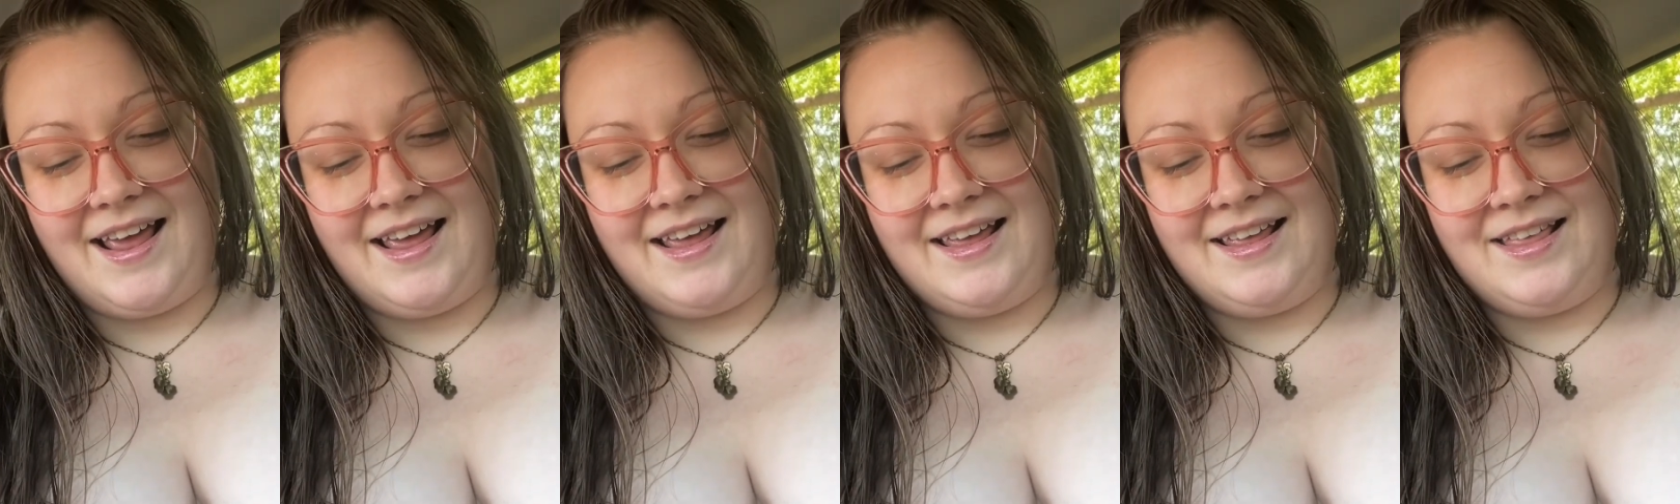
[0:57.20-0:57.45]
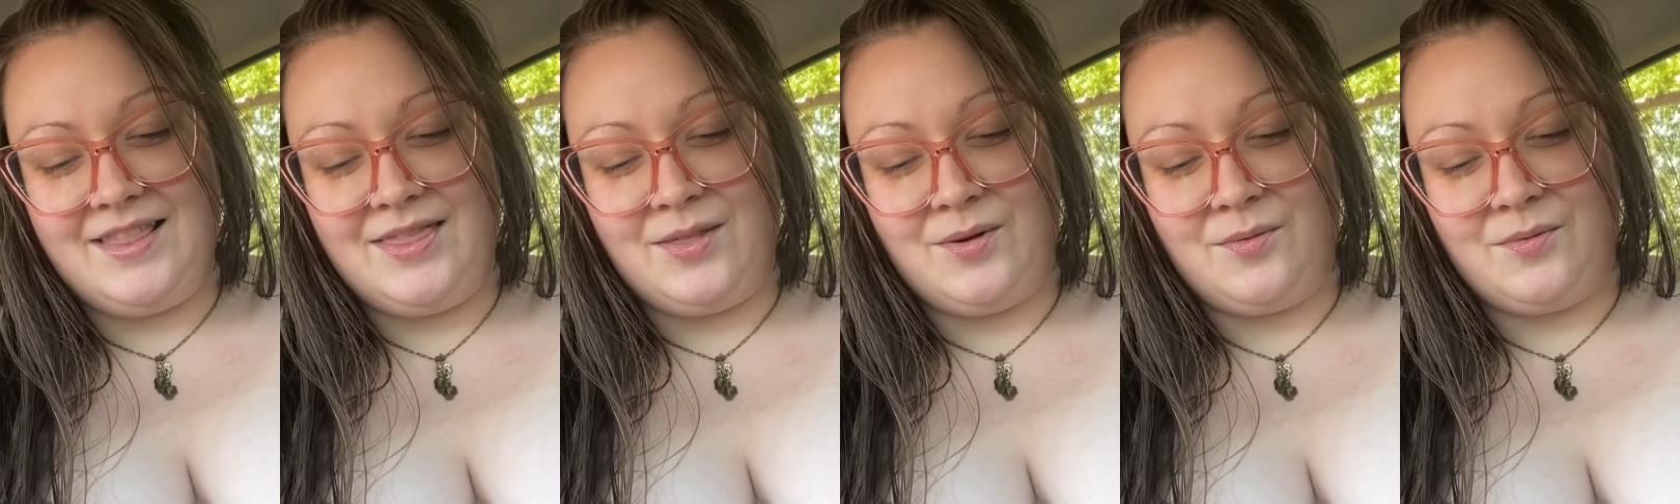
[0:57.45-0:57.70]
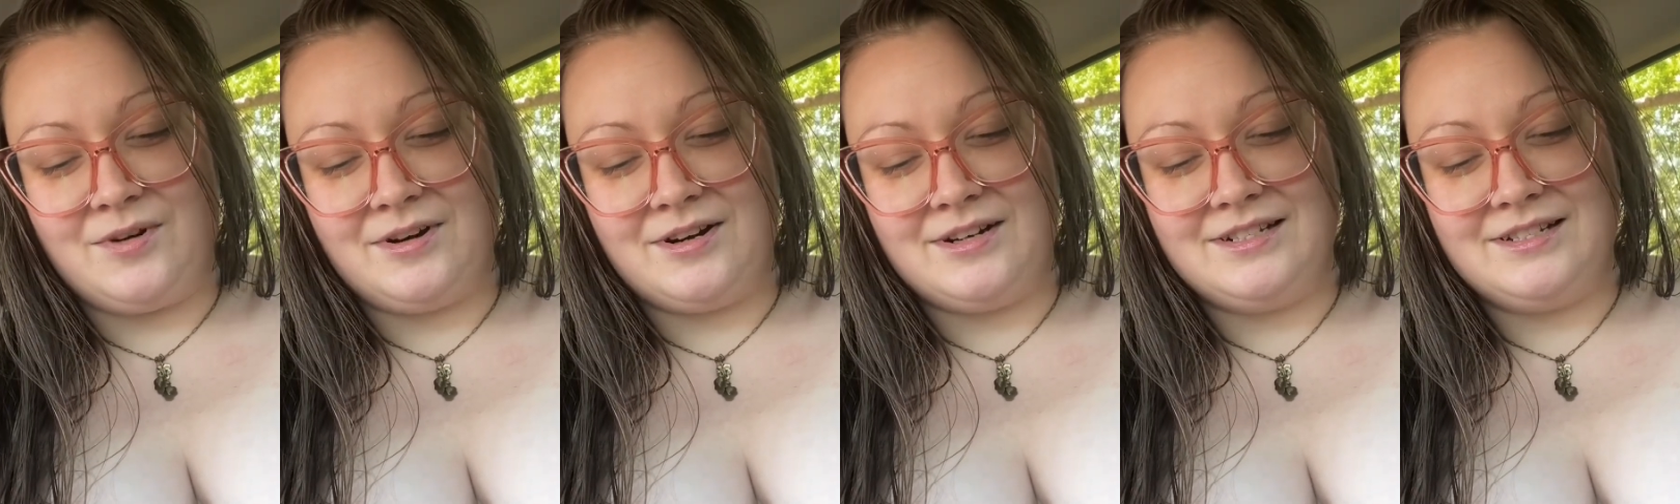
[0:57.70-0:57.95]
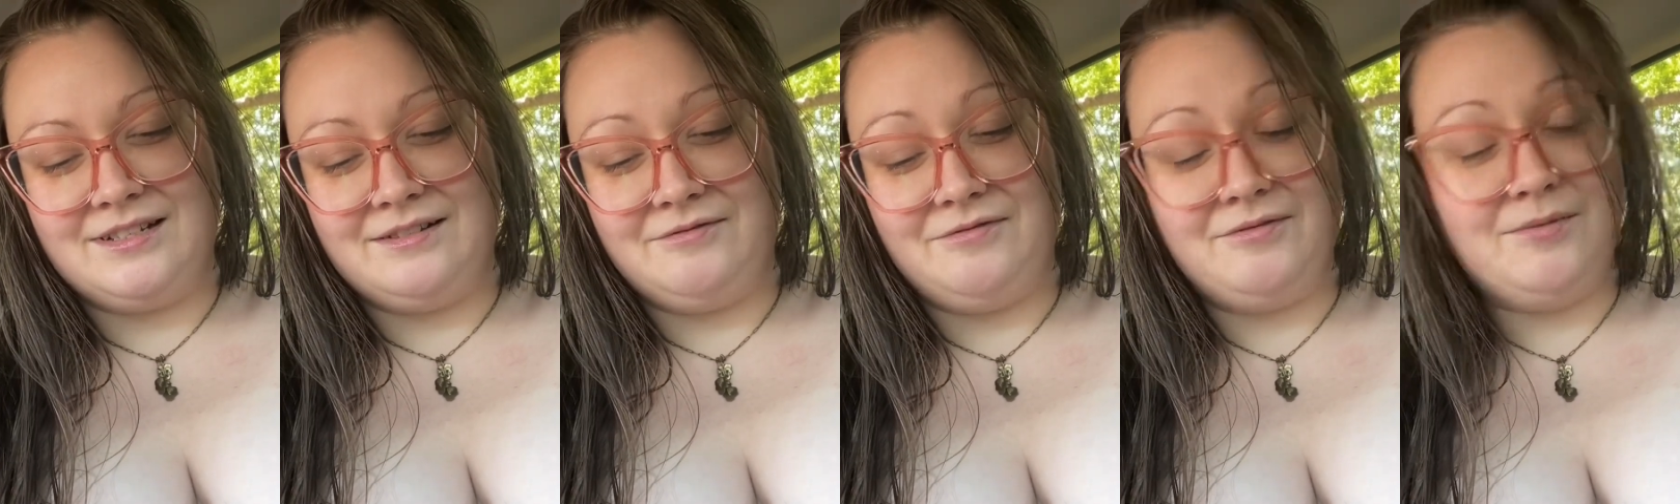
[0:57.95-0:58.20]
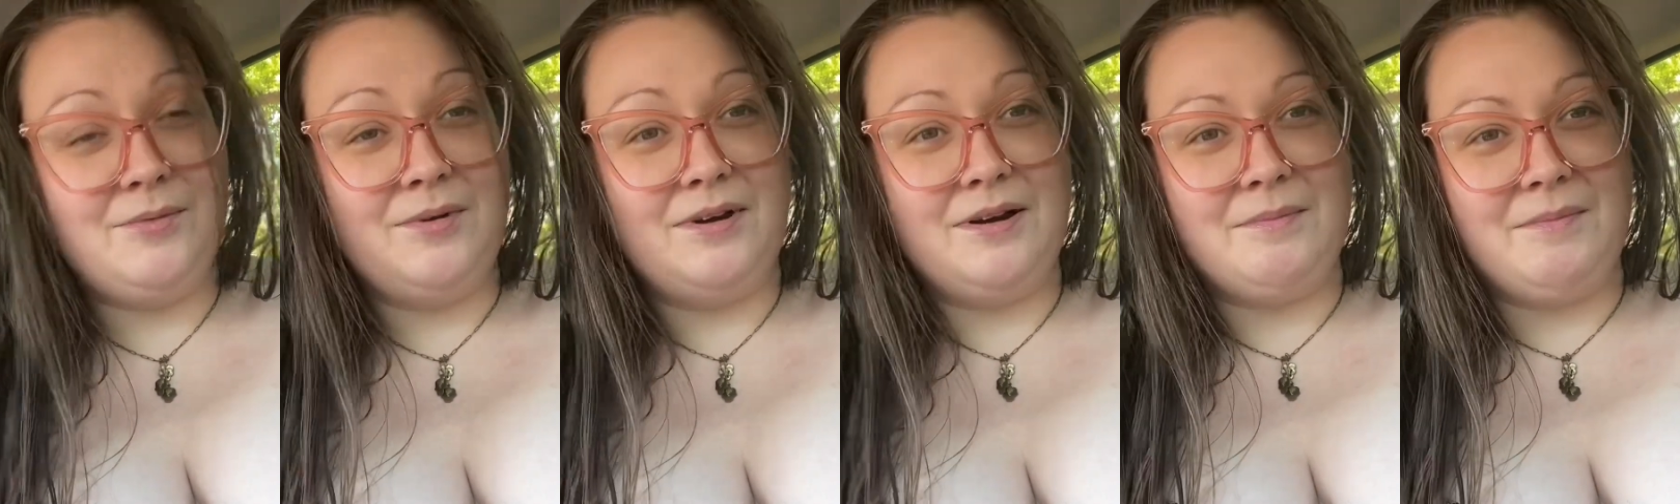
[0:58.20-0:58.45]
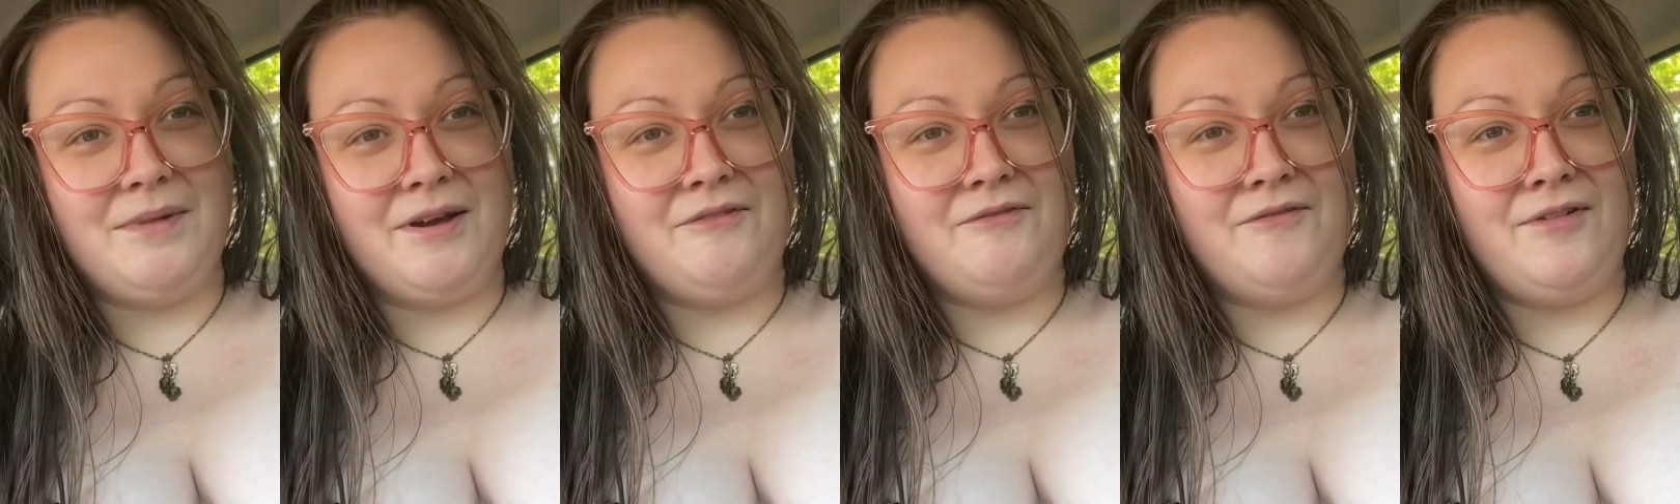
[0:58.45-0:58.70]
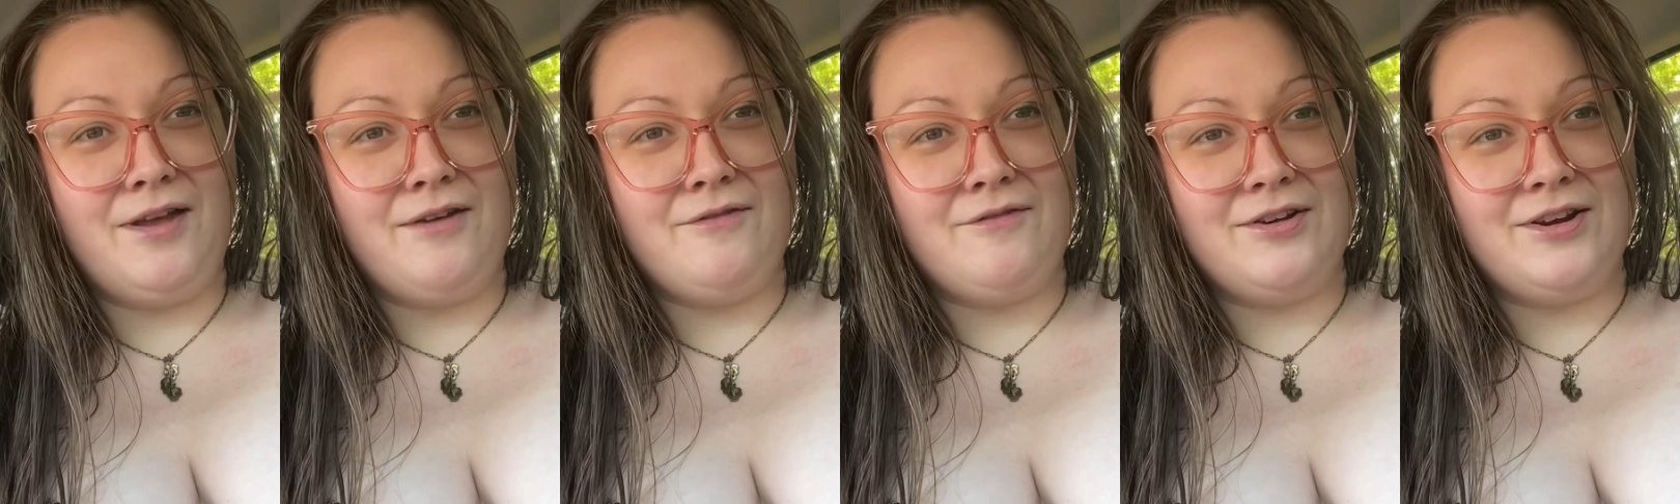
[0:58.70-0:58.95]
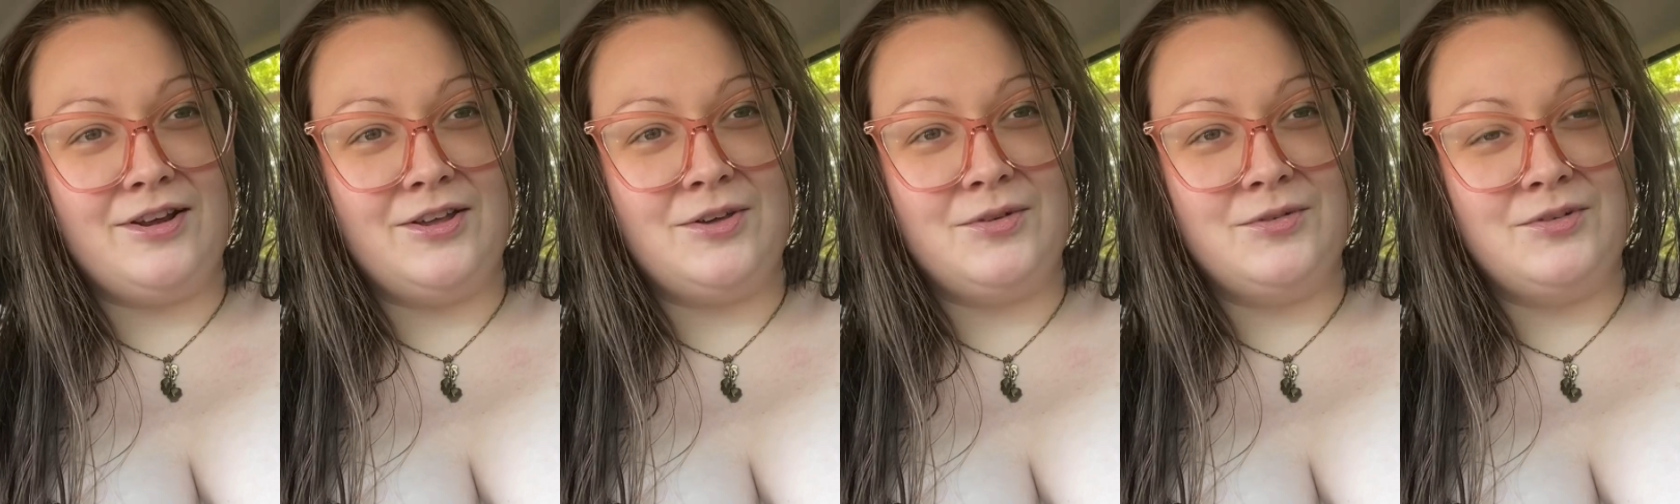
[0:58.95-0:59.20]
In the words of one of my
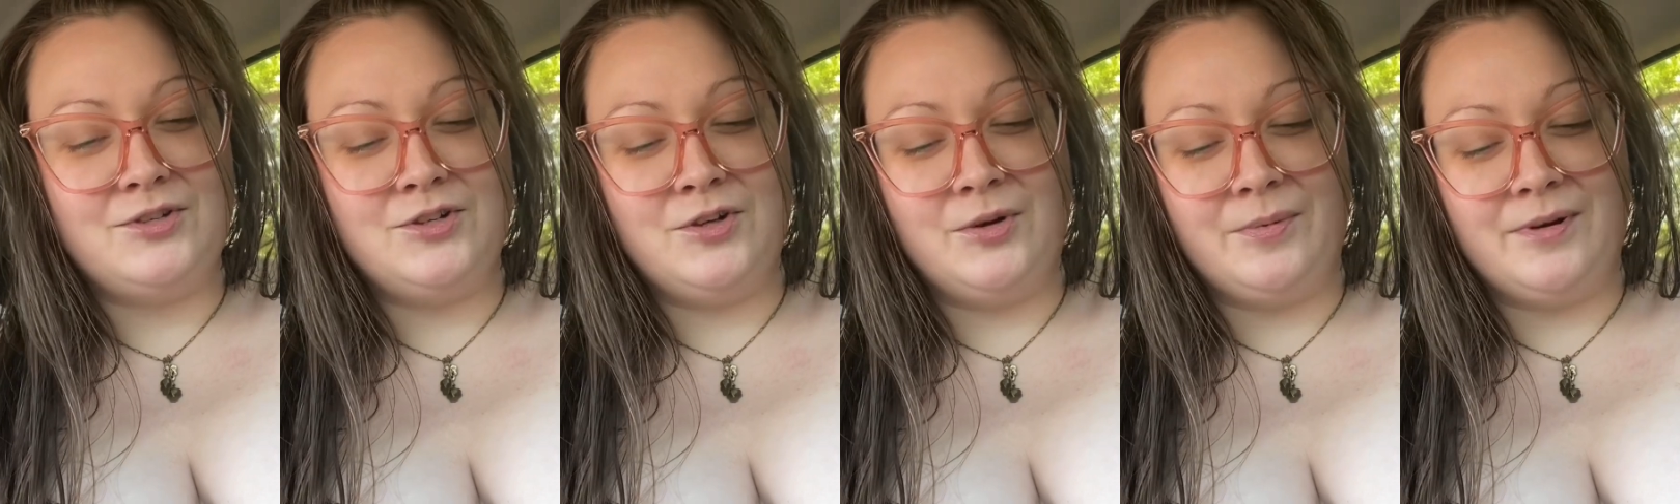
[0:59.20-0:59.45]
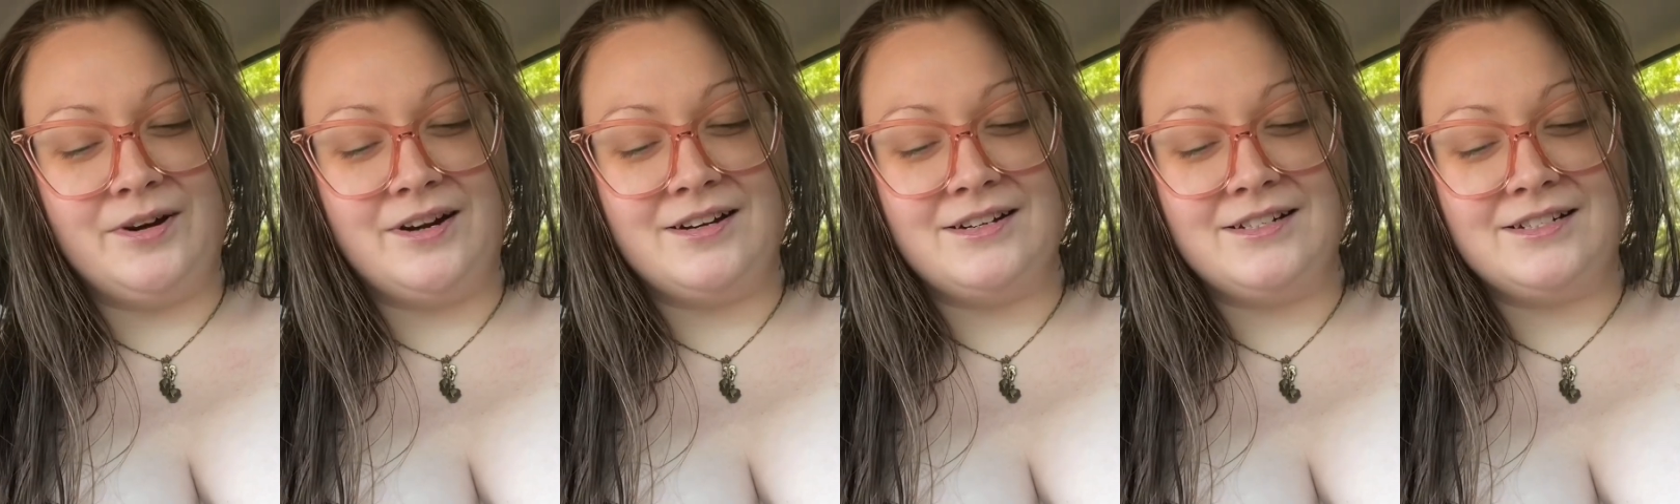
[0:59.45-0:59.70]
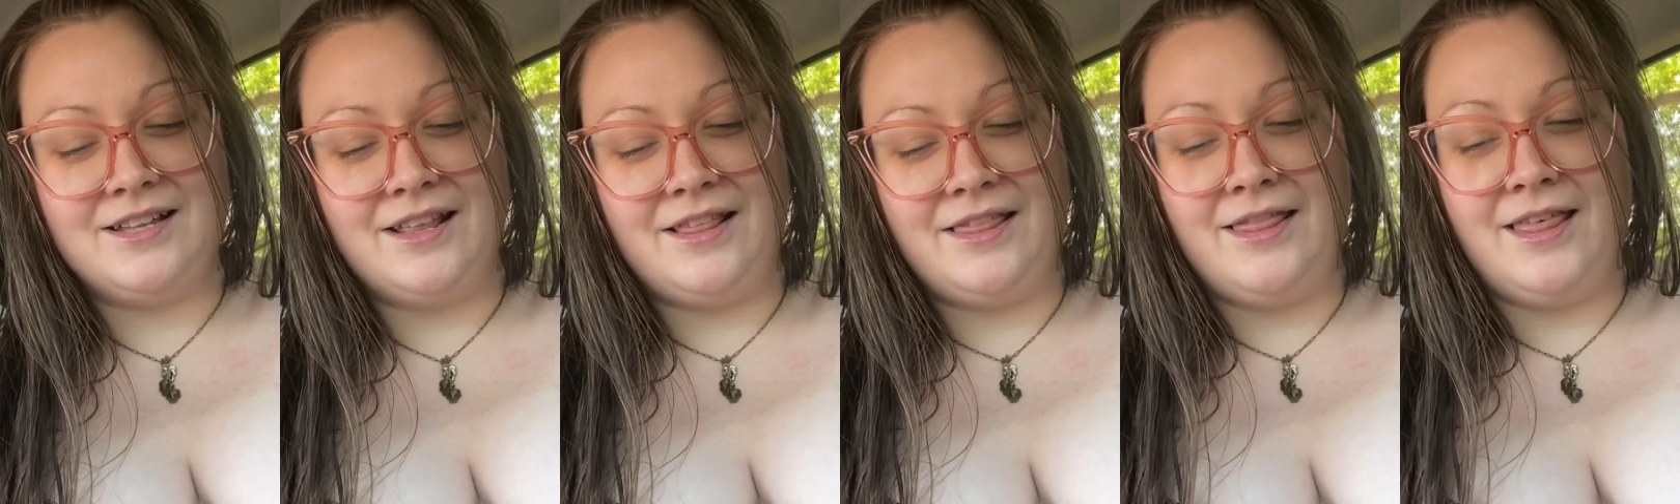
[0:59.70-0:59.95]
favorite YouTubers,